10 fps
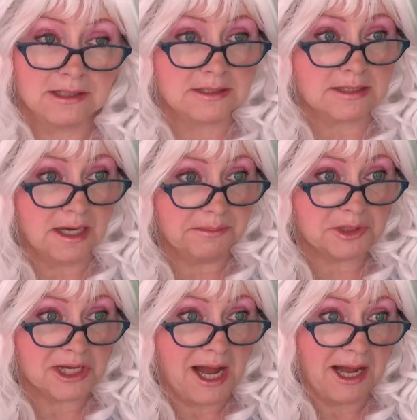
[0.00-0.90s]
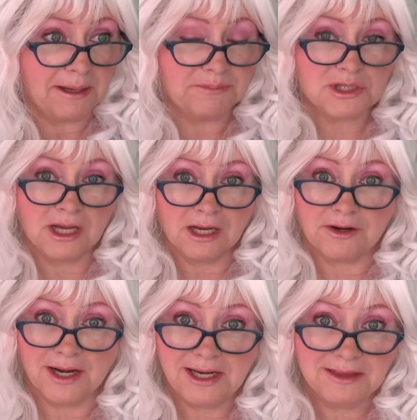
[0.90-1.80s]
Sometimes
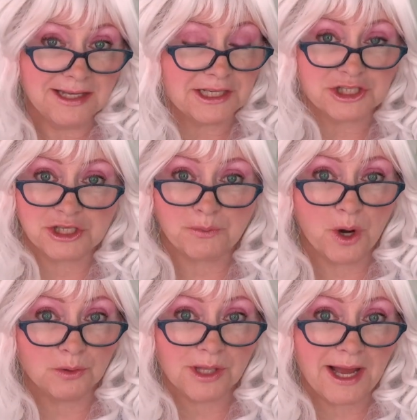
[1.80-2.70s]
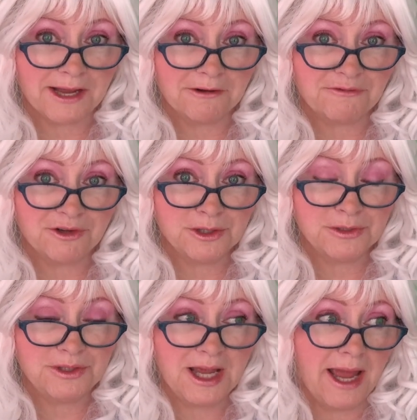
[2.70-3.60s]
Granny thinks she won't like a
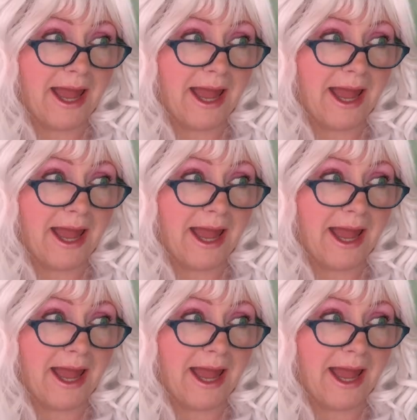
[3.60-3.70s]
food,